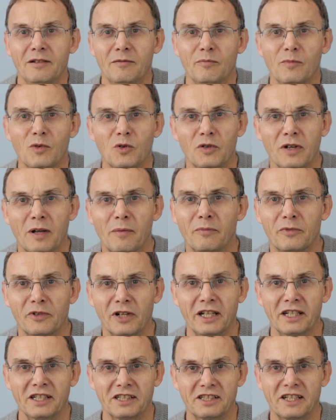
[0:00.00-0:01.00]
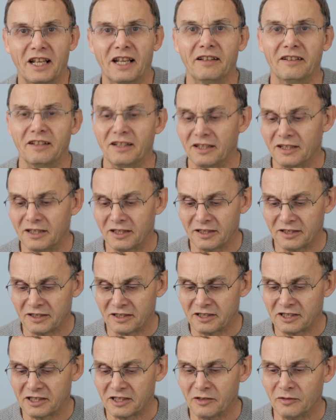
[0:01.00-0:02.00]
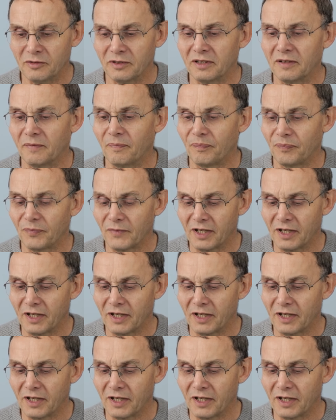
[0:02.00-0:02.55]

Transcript: more number 8s down the line and so on.